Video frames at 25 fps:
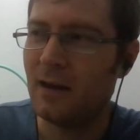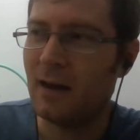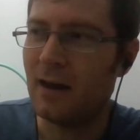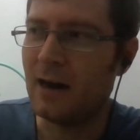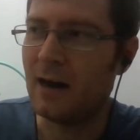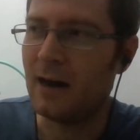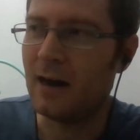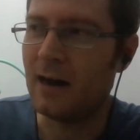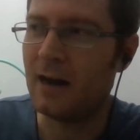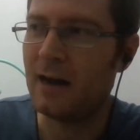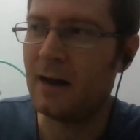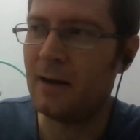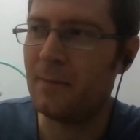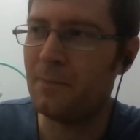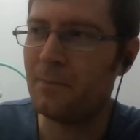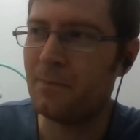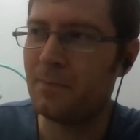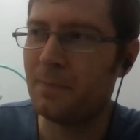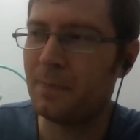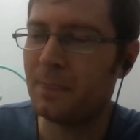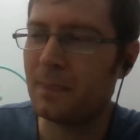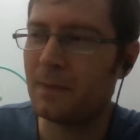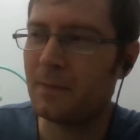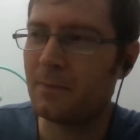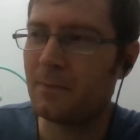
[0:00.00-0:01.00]

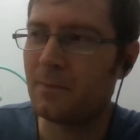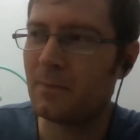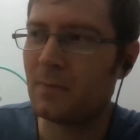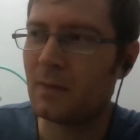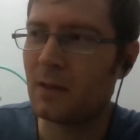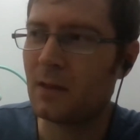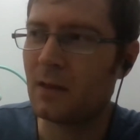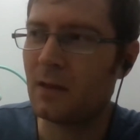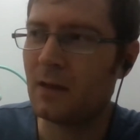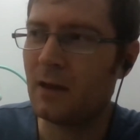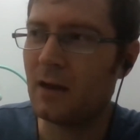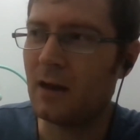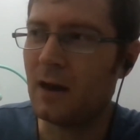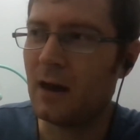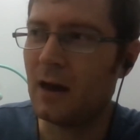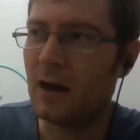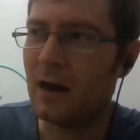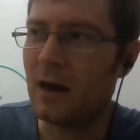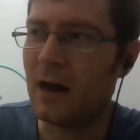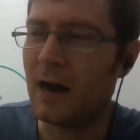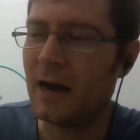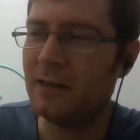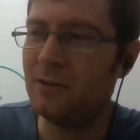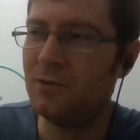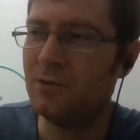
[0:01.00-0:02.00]

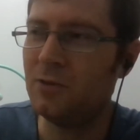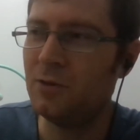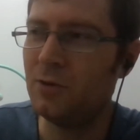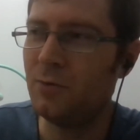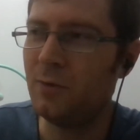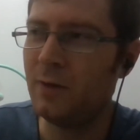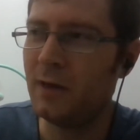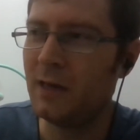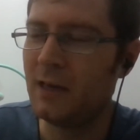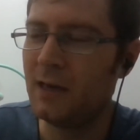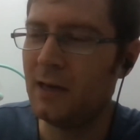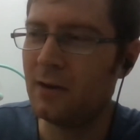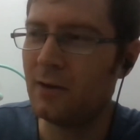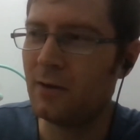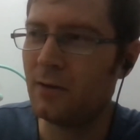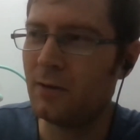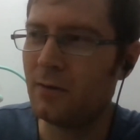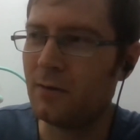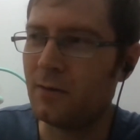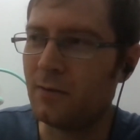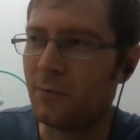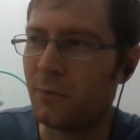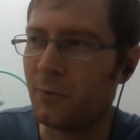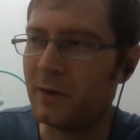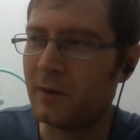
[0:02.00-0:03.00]
I do
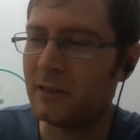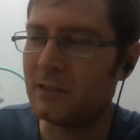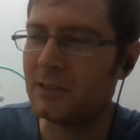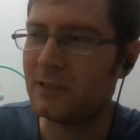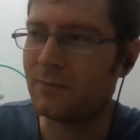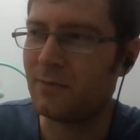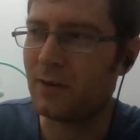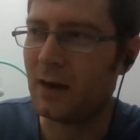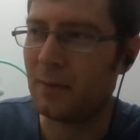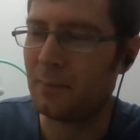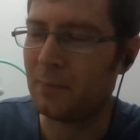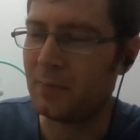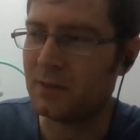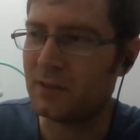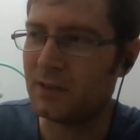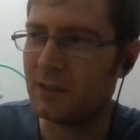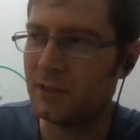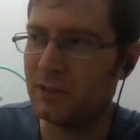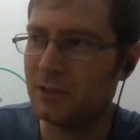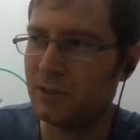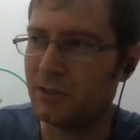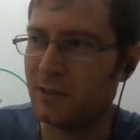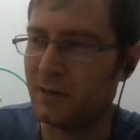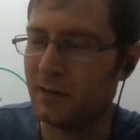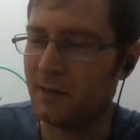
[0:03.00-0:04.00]
hear the voice of
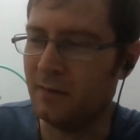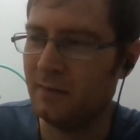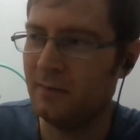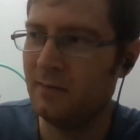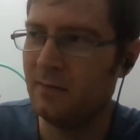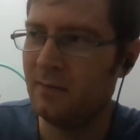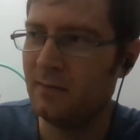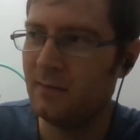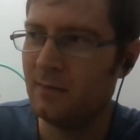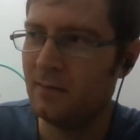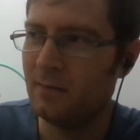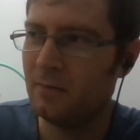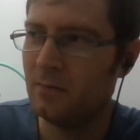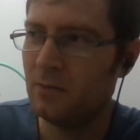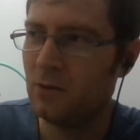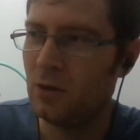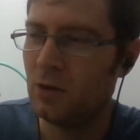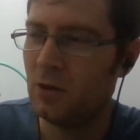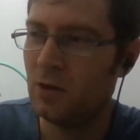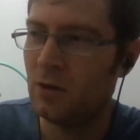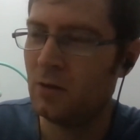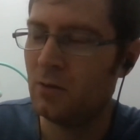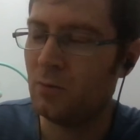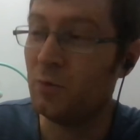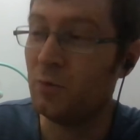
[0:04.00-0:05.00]
opposition
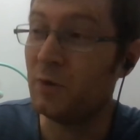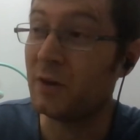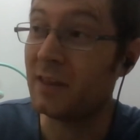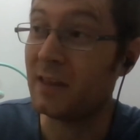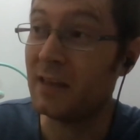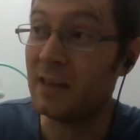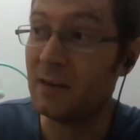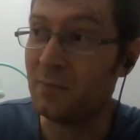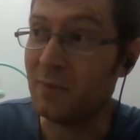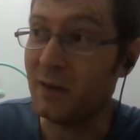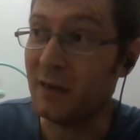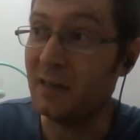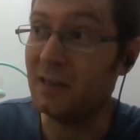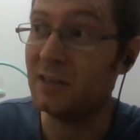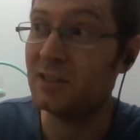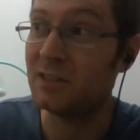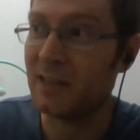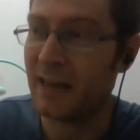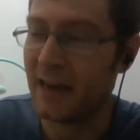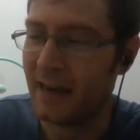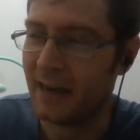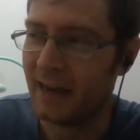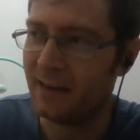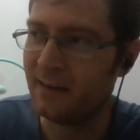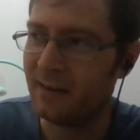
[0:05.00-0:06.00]
within me
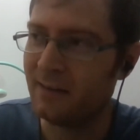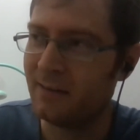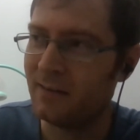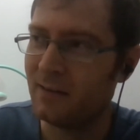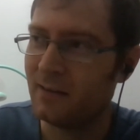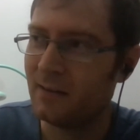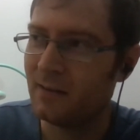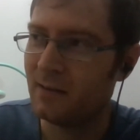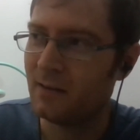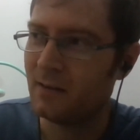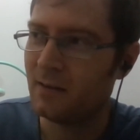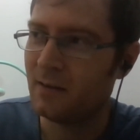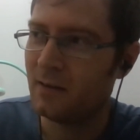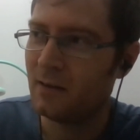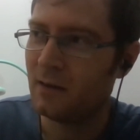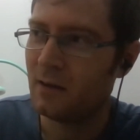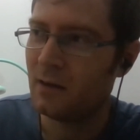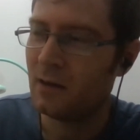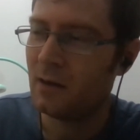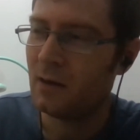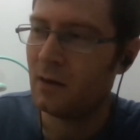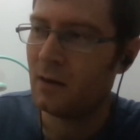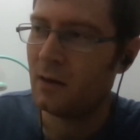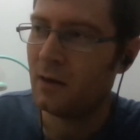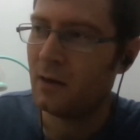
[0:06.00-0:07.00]
saying,
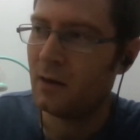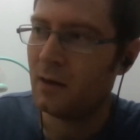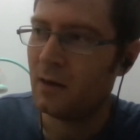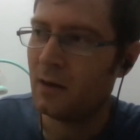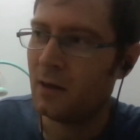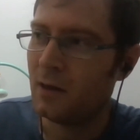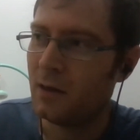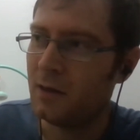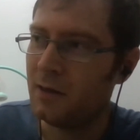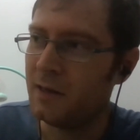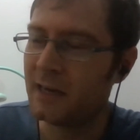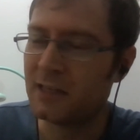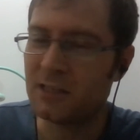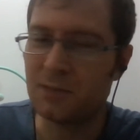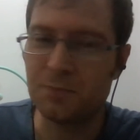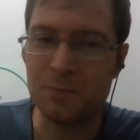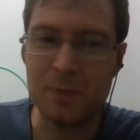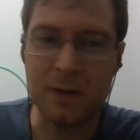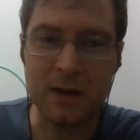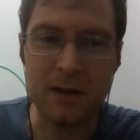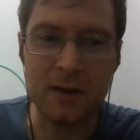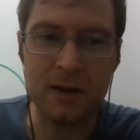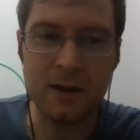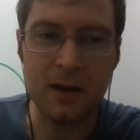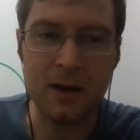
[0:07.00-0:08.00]
yes,
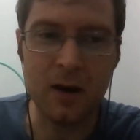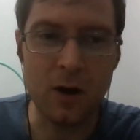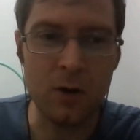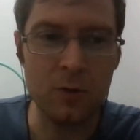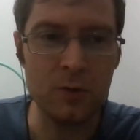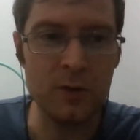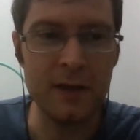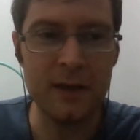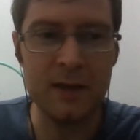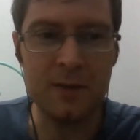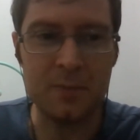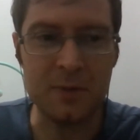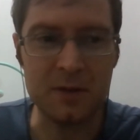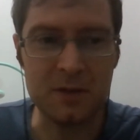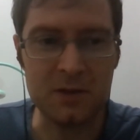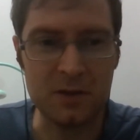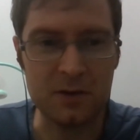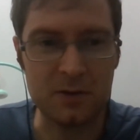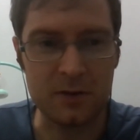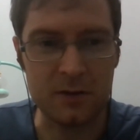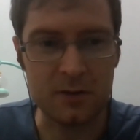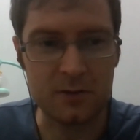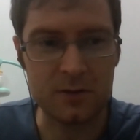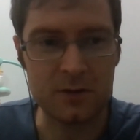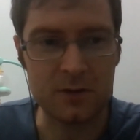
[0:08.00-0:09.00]
but only in
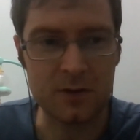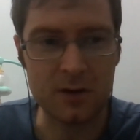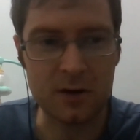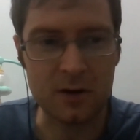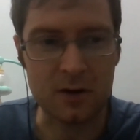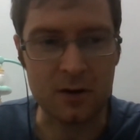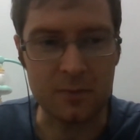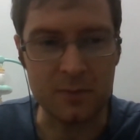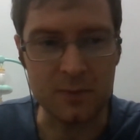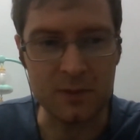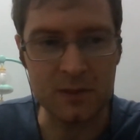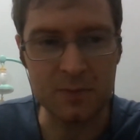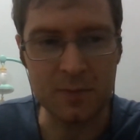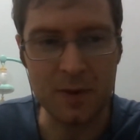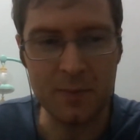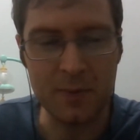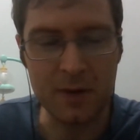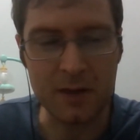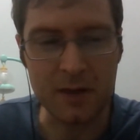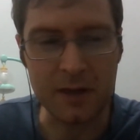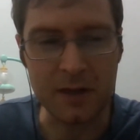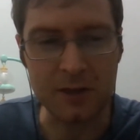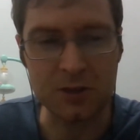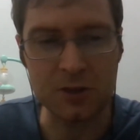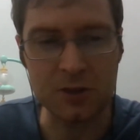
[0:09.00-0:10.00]
material terms. Maybe
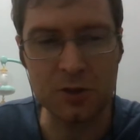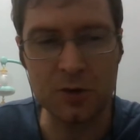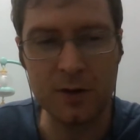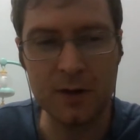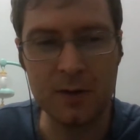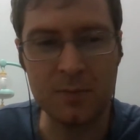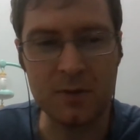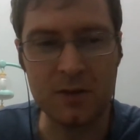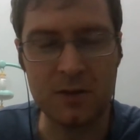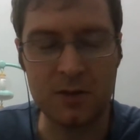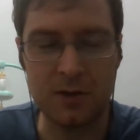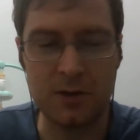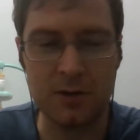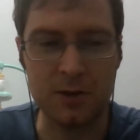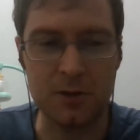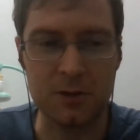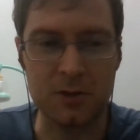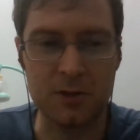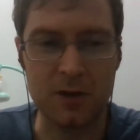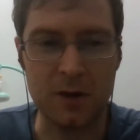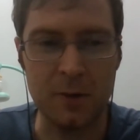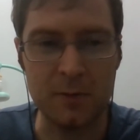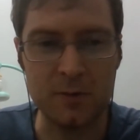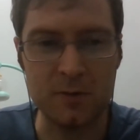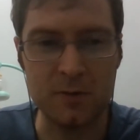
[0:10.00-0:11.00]
it's good in material
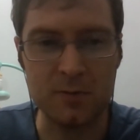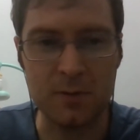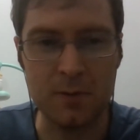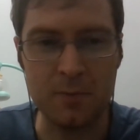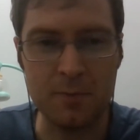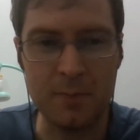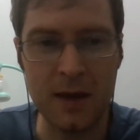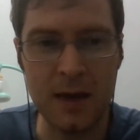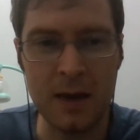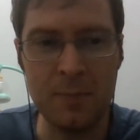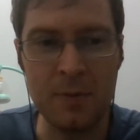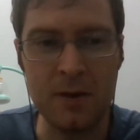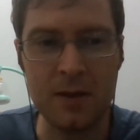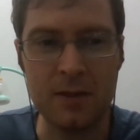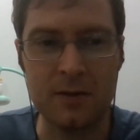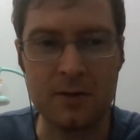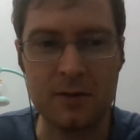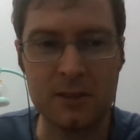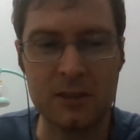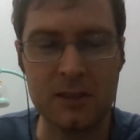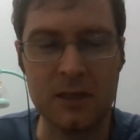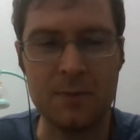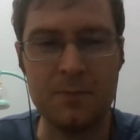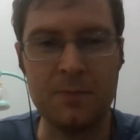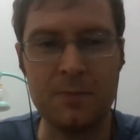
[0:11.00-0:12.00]
terms, but maybe
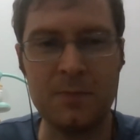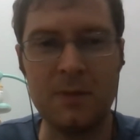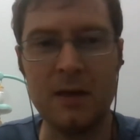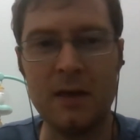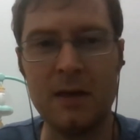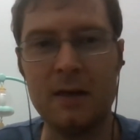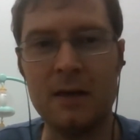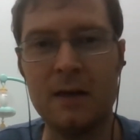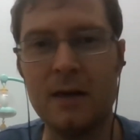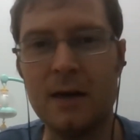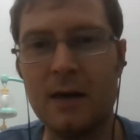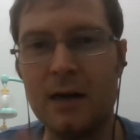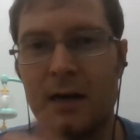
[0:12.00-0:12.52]
there's something